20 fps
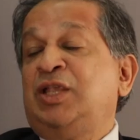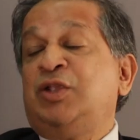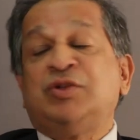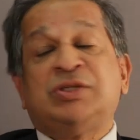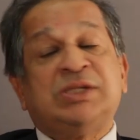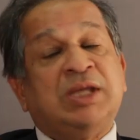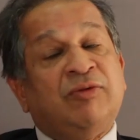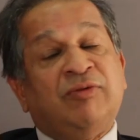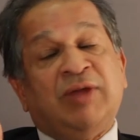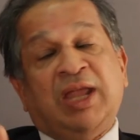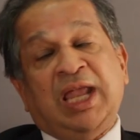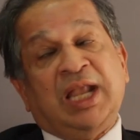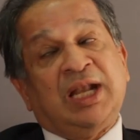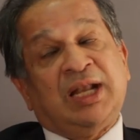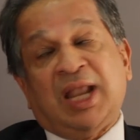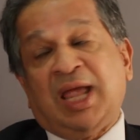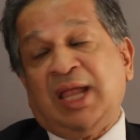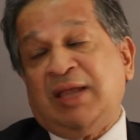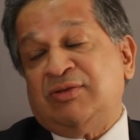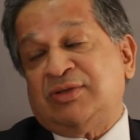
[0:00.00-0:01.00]
you save 8
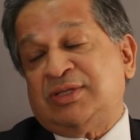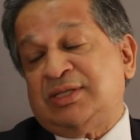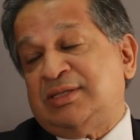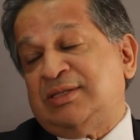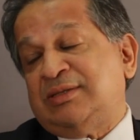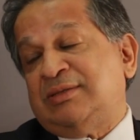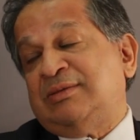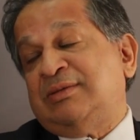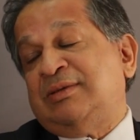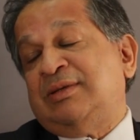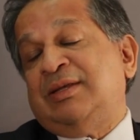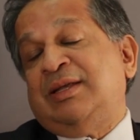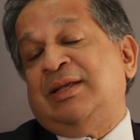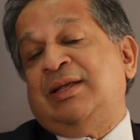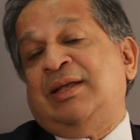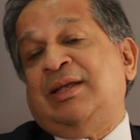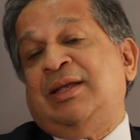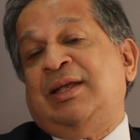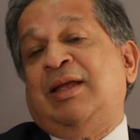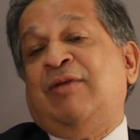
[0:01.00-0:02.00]
lives.
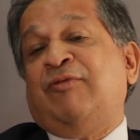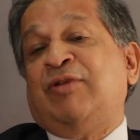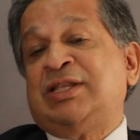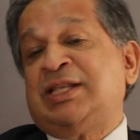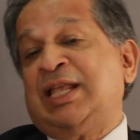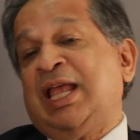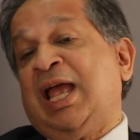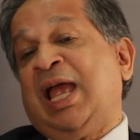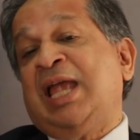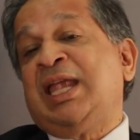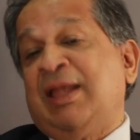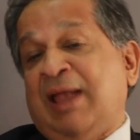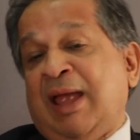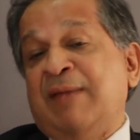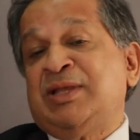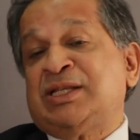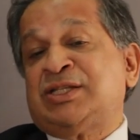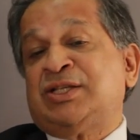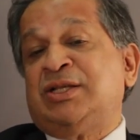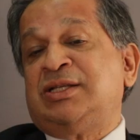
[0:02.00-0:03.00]
Because I'm
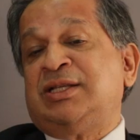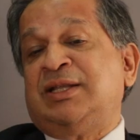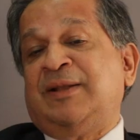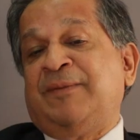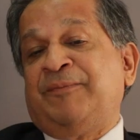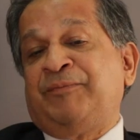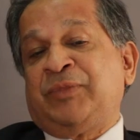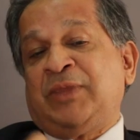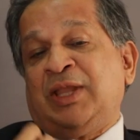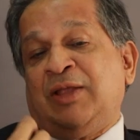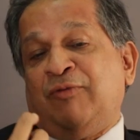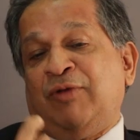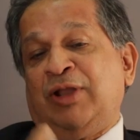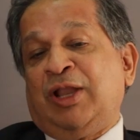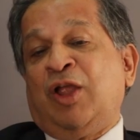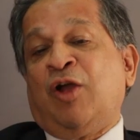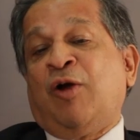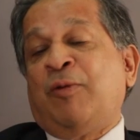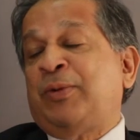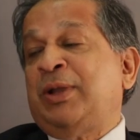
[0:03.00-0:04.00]
a surgeon. When
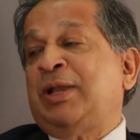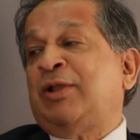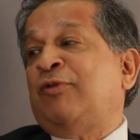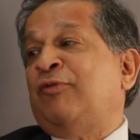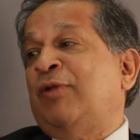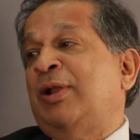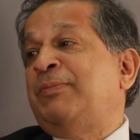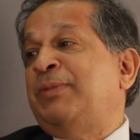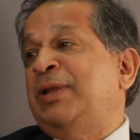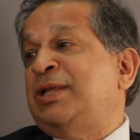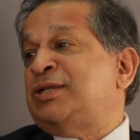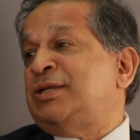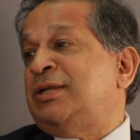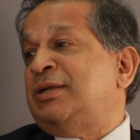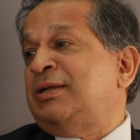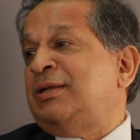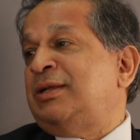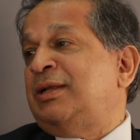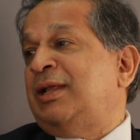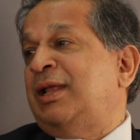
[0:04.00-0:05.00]
I operate on one
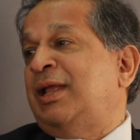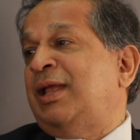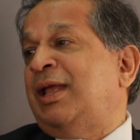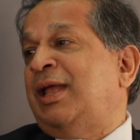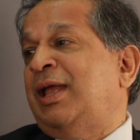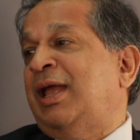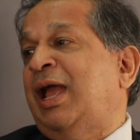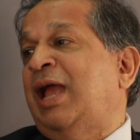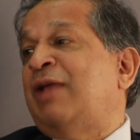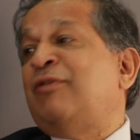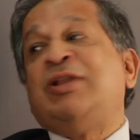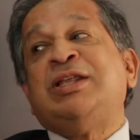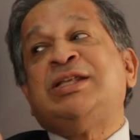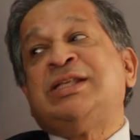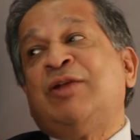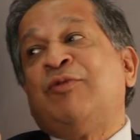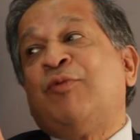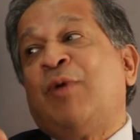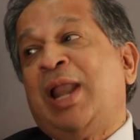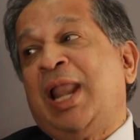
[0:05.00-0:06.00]
patient, I only
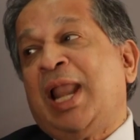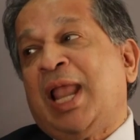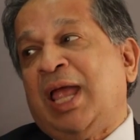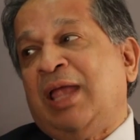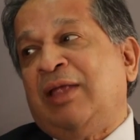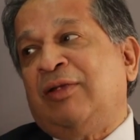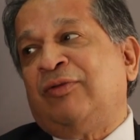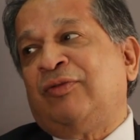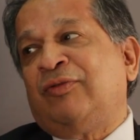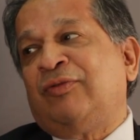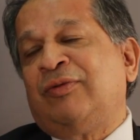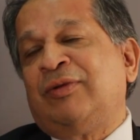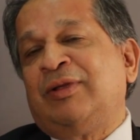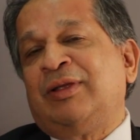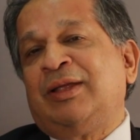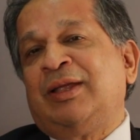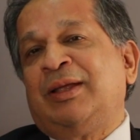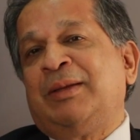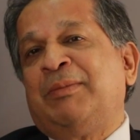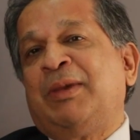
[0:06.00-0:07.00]
save one life.
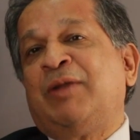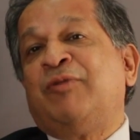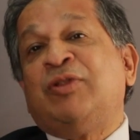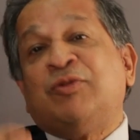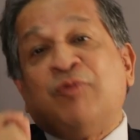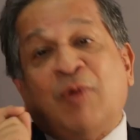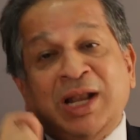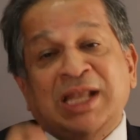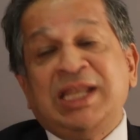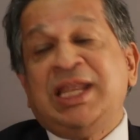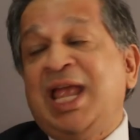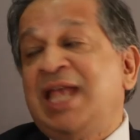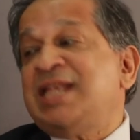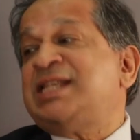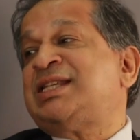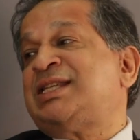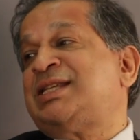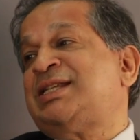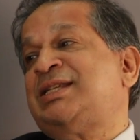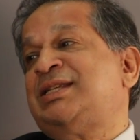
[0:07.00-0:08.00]
But with one
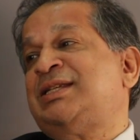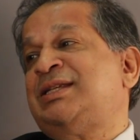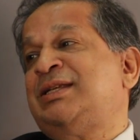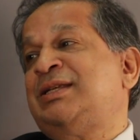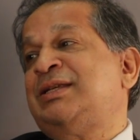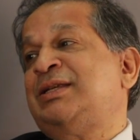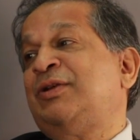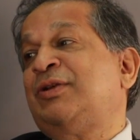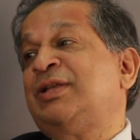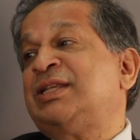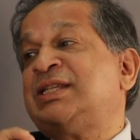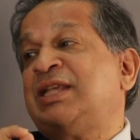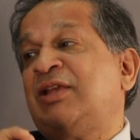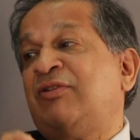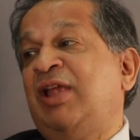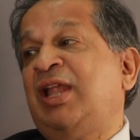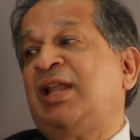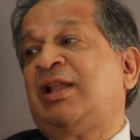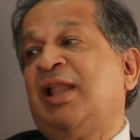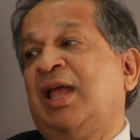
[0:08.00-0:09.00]
yes, you can save
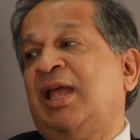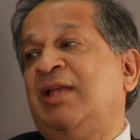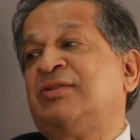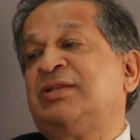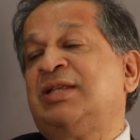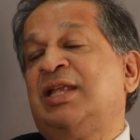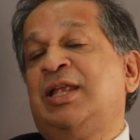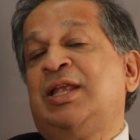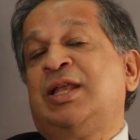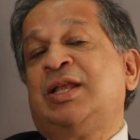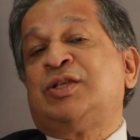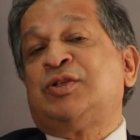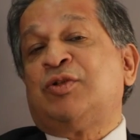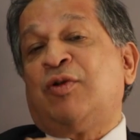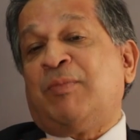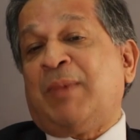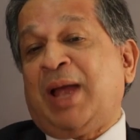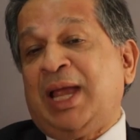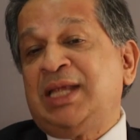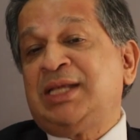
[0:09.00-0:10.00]
8 lives. So
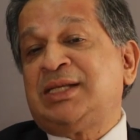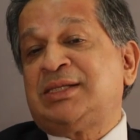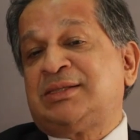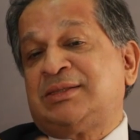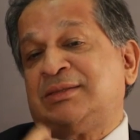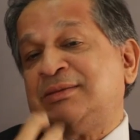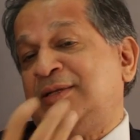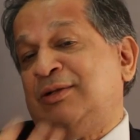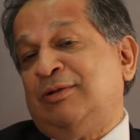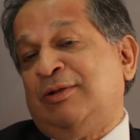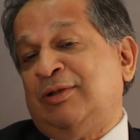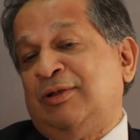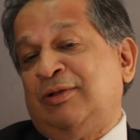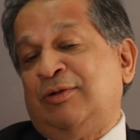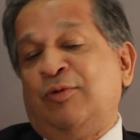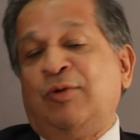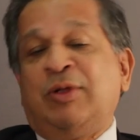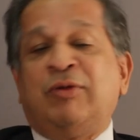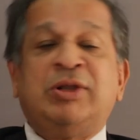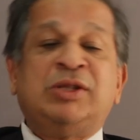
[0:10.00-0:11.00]
my, you know,
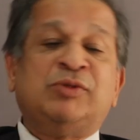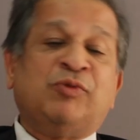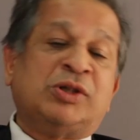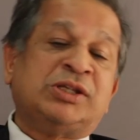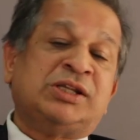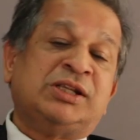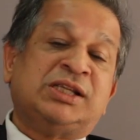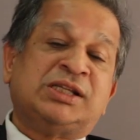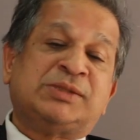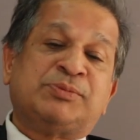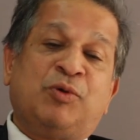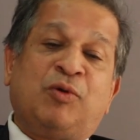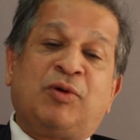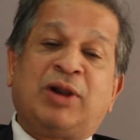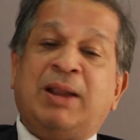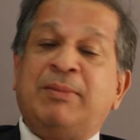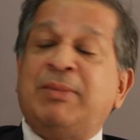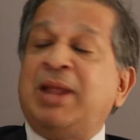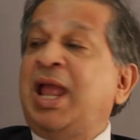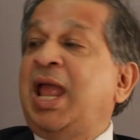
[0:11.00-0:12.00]
whoever is watching this
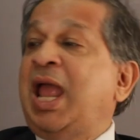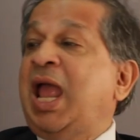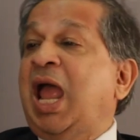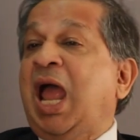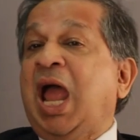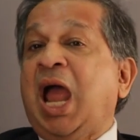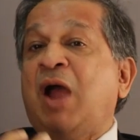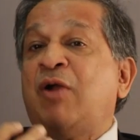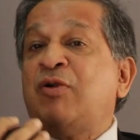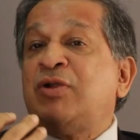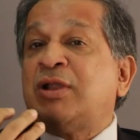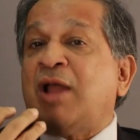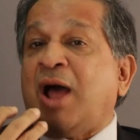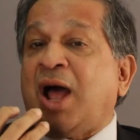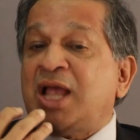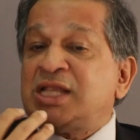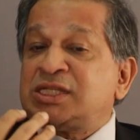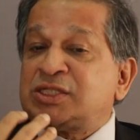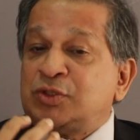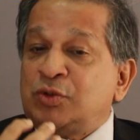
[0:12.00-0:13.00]
program, I would
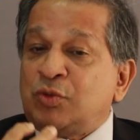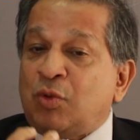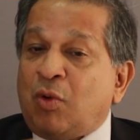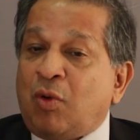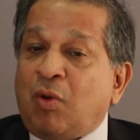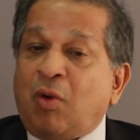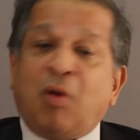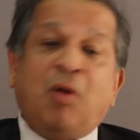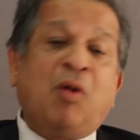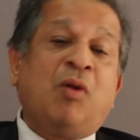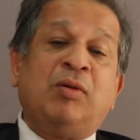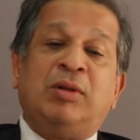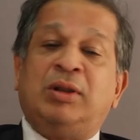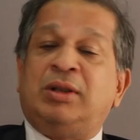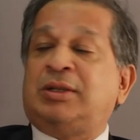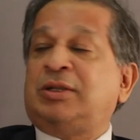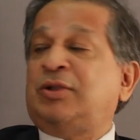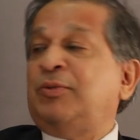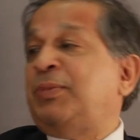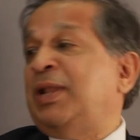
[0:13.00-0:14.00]
ask you all
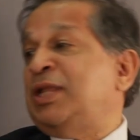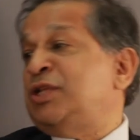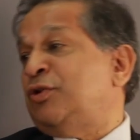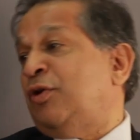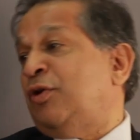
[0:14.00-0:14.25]
to pledge